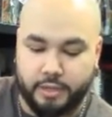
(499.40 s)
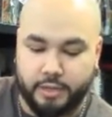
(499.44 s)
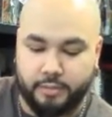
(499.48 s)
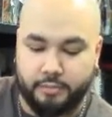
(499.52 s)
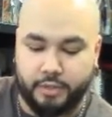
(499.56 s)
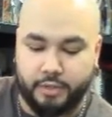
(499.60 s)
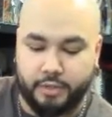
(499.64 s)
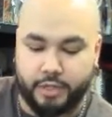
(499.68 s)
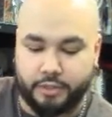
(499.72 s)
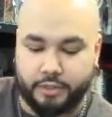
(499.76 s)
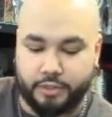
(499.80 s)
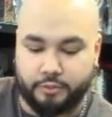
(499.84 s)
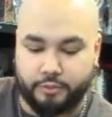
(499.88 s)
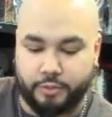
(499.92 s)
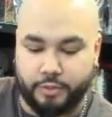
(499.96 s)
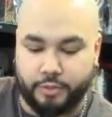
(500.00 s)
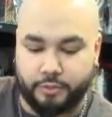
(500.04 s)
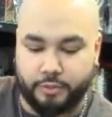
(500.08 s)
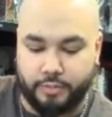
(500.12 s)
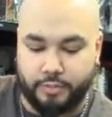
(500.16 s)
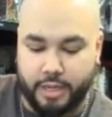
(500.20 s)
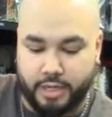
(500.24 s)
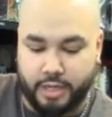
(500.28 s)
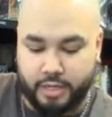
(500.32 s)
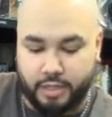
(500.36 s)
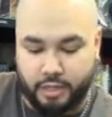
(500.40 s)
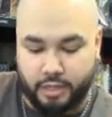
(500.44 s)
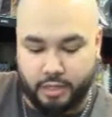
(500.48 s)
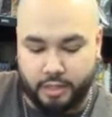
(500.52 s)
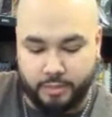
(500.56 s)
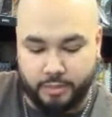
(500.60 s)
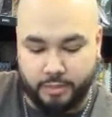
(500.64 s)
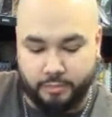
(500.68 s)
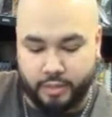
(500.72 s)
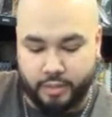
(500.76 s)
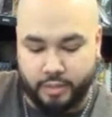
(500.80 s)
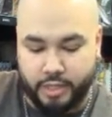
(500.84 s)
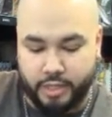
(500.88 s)
But it's written by
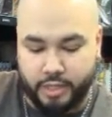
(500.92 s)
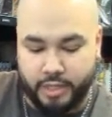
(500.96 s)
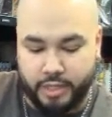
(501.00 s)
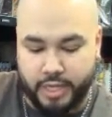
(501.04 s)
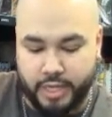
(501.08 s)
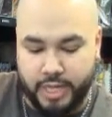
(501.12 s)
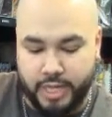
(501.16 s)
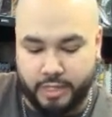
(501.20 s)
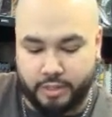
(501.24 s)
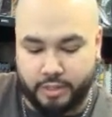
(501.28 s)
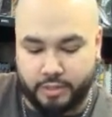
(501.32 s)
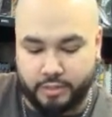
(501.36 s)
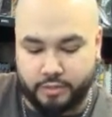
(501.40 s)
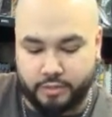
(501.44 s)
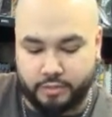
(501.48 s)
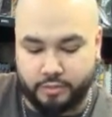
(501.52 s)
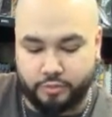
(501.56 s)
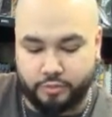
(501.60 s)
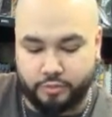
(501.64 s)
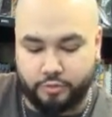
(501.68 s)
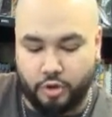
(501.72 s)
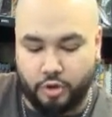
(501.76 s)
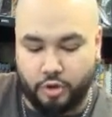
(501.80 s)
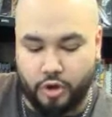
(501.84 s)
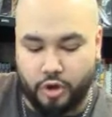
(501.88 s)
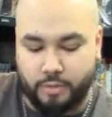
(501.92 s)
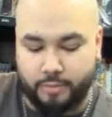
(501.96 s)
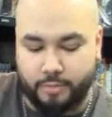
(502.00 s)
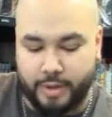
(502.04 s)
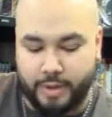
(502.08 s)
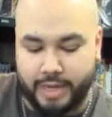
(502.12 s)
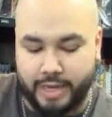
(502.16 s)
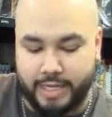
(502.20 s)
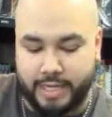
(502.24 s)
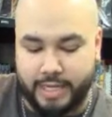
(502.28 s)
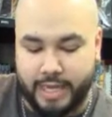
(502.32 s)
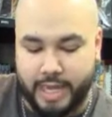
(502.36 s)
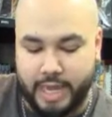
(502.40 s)
Cullen Bunn and it's drawn
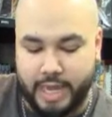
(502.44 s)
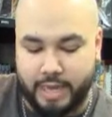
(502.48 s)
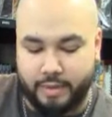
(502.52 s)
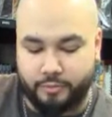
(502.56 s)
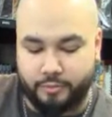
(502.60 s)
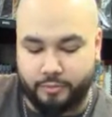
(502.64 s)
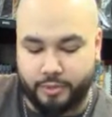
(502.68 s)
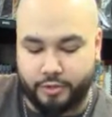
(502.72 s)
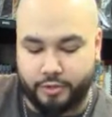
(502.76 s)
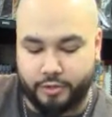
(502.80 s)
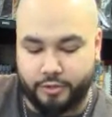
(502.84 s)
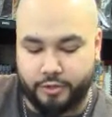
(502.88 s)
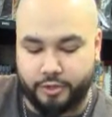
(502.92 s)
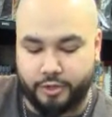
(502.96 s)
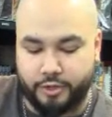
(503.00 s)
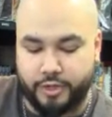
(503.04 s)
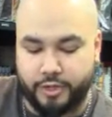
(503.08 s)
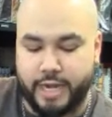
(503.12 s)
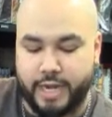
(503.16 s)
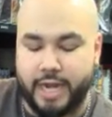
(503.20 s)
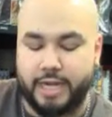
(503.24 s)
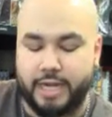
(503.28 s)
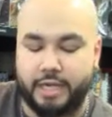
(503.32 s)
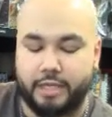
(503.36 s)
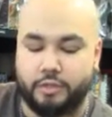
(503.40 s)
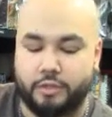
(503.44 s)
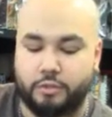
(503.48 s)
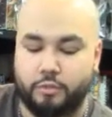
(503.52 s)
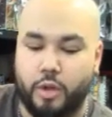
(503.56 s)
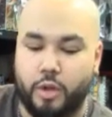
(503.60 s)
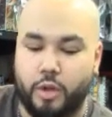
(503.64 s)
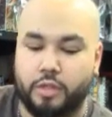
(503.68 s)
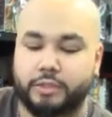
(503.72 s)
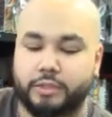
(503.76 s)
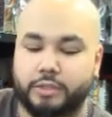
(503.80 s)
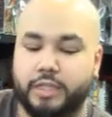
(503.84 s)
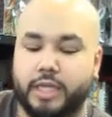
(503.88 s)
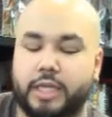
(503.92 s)
by Gabriel Hernandez
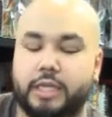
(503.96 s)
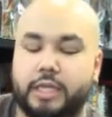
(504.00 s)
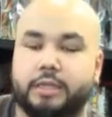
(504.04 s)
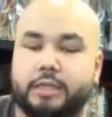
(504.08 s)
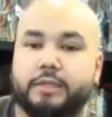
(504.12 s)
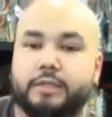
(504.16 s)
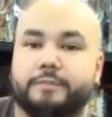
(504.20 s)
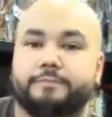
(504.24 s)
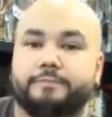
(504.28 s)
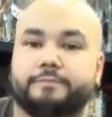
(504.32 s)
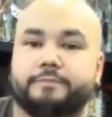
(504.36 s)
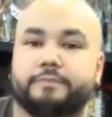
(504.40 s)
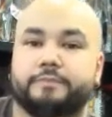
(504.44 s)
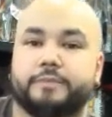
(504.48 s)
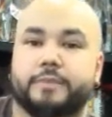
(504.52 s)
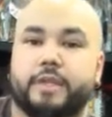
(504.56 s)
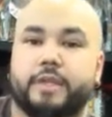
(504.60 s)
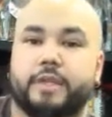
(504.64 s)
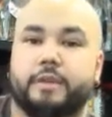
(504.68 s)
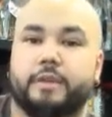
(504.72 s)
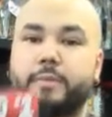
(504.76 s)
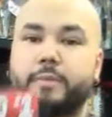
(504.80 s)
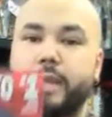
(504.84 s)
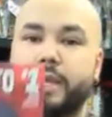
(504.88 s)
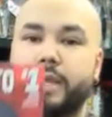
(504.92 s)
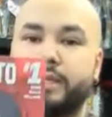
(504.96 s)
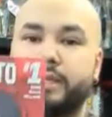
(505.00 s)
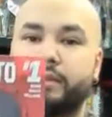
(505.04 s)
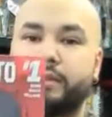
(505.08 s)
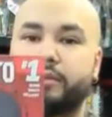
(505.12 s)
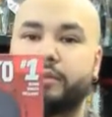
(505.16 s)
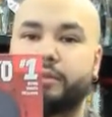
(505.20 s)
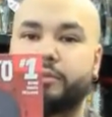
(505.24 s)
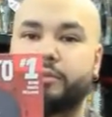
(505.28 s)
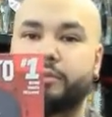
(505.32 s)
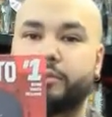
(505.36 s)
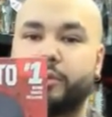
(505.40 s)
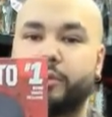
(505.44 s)
Walta.
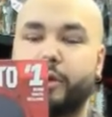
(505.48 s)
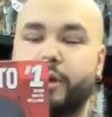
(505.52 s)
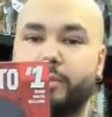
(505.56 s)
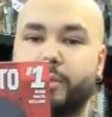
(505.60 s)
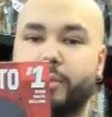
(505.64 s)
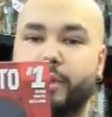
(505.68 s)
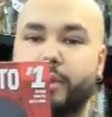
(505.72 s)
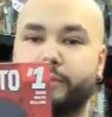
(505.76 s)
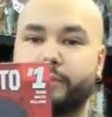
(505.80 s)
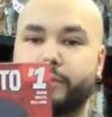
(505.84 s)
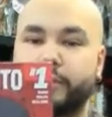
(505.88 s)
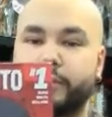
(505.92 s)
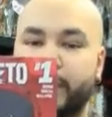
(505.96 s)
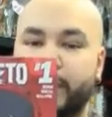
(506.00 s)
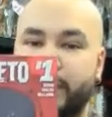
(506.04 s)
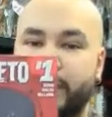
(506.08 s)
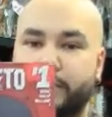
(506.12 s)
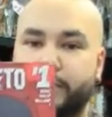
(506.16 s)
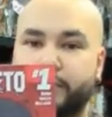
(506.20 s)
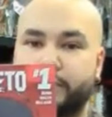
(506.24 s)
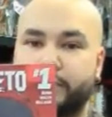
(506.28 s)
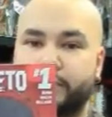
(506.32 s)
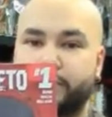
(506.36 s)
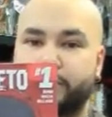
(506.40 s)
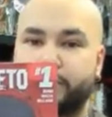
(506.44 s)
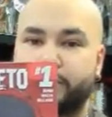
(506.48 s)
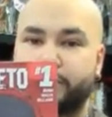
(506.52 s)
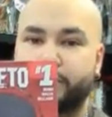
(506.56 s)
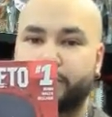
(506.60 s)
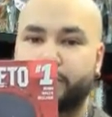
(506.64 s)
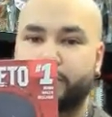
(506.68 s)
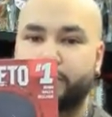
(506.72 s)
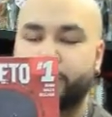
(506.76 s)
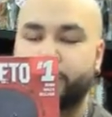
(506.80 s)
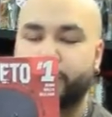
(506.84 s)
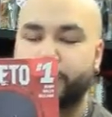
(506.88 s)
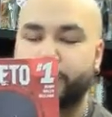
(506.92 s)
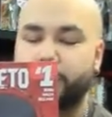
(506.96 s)
Magneto number one, Marvel Comics.
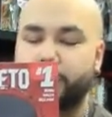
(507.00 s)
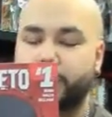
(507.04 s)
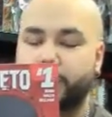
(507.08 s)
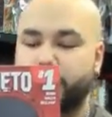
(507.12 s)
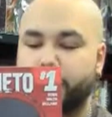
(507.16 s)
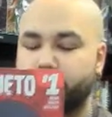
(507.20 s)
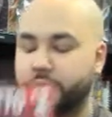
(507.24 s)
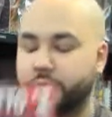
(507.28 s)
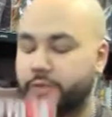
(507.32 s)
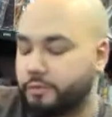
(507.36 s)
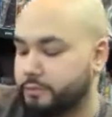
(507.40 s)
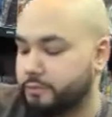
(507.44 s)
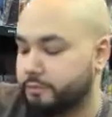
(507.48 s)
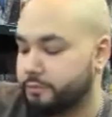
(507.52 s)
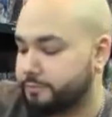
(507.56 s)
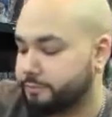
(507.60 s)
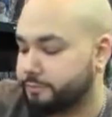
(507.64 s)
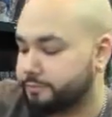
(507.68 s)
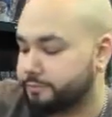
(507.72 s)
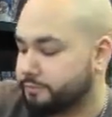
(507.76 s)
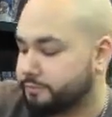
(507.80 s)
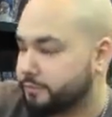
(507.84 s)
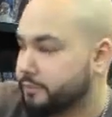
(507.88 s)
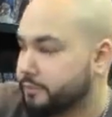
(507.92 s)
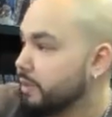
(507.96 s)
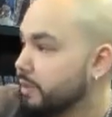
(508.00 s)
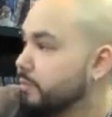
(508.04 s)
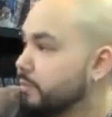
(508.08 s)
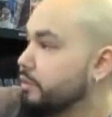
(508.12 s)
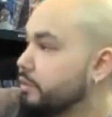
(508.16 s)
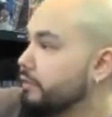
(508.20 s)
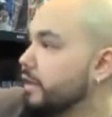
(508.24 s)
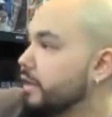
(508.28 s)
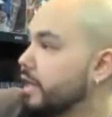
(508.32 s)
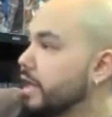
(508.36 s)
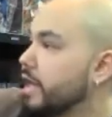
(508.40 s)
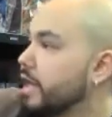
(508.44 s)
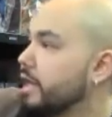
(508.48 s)
Review coming soon.
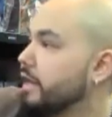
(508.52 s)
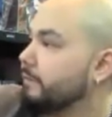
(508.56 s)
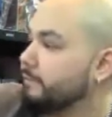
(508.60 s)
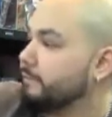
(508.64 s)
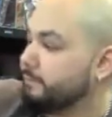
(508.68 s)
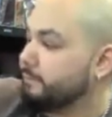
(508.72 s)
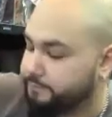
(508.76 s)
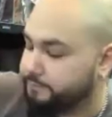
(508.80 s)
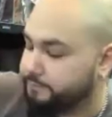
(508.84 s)
Moving on.